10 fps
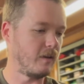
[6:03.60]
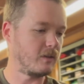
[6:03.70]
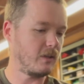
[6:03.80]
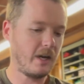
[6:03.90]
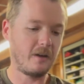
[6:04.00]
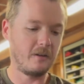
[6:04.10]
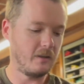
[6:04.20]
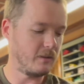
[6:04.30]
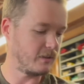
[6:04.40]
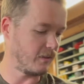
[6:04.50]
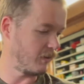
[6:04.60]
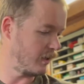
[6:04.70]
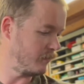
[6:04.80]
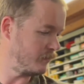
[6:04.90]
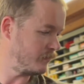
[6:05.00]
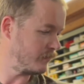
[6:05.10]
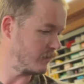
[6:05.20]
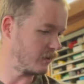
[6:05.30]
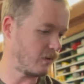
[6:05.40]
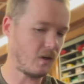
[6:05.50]
yeah, so
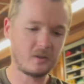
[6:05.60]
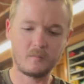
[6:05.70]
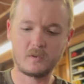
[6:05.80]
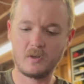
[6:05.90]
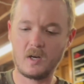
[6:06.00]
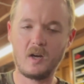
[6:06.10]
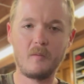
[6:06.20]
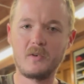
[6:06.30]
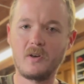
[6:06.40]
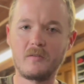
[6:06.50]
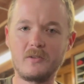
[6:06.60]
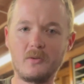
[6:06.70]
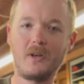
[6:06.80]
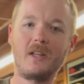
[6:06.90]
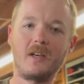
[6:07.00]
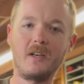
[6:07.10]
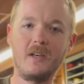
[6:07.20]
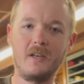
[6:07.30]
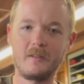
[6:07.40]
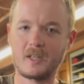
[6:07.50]
awesome. So I hope you enjoyed the
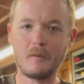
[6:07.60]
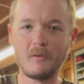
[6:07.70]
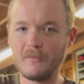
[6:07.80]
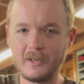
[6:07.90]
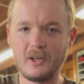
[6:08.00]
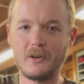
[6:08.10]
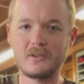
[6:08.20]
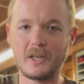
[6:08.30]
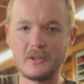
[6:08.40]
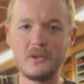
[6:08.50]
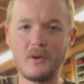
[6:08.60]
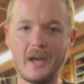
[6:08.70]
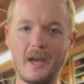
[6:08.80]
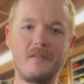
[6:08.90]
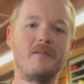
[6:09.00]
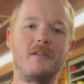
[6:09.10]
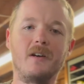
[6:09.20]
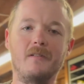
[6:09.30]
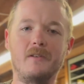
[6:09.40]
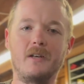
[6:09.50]
couple videos that I do have
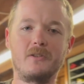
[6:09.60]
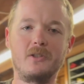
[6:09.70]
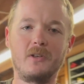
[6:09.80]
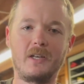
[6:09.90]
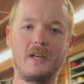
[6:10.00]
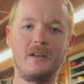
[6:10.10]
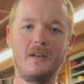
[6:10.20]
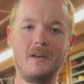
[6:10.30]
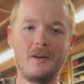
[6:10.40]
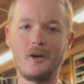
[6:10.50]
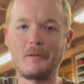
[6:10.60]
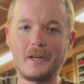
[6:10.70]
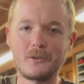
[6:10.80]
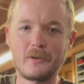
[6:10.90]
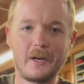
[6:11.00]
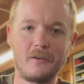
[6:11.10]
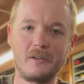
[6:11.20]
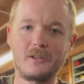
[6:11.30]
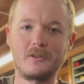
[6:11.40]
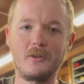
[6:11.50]
of shooting it. Hope I didn't drag on
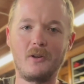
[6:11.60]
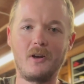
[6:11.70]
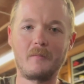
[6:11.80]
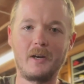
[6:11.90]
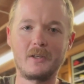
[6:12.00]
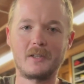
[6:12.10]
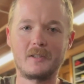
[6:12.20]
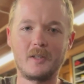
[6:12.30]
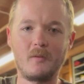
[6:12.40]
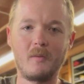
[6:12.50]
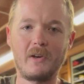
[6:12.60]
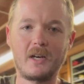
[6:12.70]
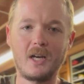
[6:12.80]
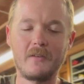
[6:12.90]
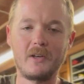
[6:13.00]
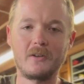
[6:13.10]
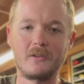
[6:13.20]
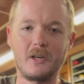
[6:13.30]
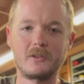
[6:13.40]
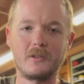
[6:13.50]
this too long, but as I said, I want to make kind of an
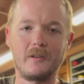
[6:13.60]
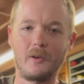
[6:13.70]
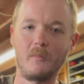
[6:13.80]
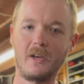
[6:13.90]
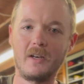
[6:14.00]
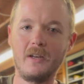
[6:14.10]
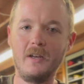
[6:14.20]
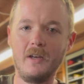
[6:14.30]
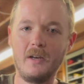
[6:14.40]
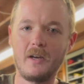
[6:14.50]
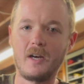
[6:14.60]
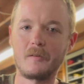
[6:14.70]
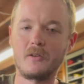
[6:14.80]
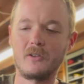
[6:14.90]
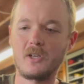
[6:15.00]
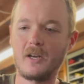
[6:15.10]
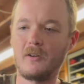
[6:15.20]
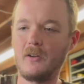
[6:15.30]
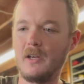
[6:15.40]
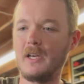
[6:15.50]
introduction a little bit to the
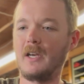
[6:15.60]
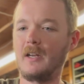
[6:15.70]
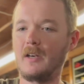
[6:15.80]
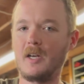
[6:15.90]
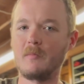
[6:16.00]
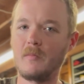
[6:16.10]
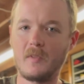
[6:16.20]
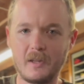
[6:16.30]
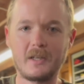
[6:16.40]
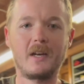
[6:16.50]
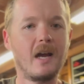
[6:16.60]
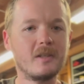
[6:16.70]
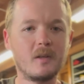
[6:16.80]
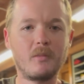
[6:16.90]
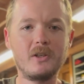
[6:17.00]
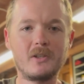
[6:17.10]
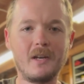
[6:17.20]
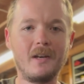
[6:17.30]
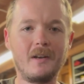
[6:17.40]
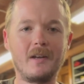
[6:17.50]
channel. And thank you guys and appreciate
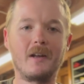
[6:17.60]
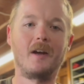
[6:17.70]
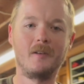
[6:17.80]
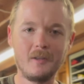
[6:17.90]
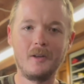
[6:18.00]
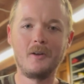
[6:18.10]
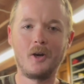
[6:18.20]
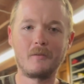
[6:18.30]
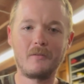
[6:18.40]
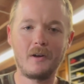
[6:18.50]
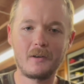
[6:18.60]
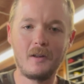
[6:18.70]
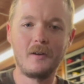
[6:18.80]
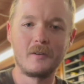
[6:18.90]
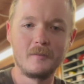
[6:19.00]
it, and hope to follow you along.